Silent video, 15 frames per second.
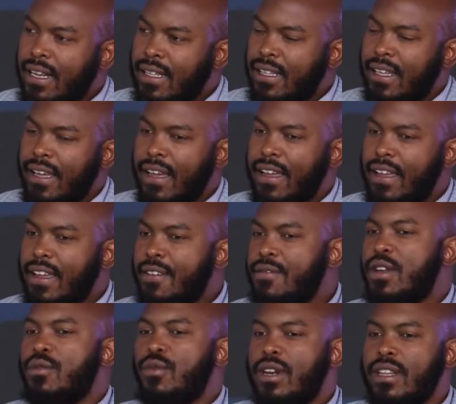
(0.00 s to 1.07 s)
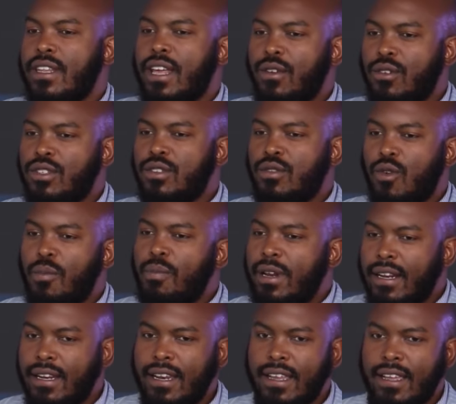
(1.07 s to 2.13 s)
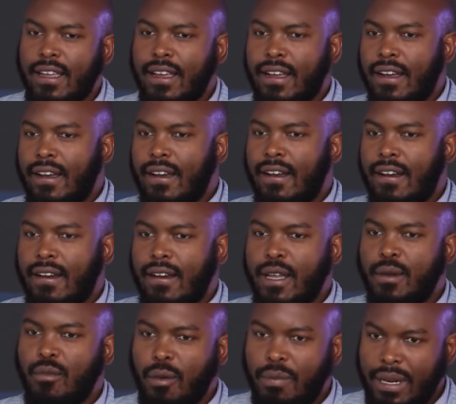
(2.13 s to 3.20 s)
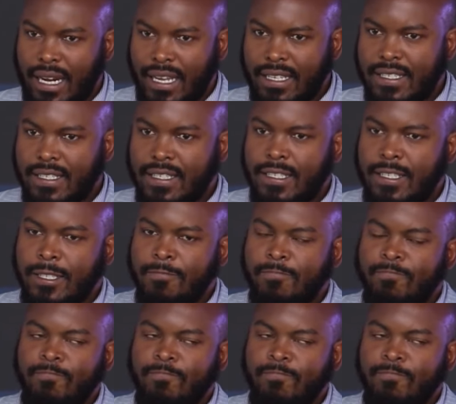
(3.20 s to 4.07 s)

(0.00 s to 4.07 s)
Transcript: healthcare even when they are not completely uh, immobilized.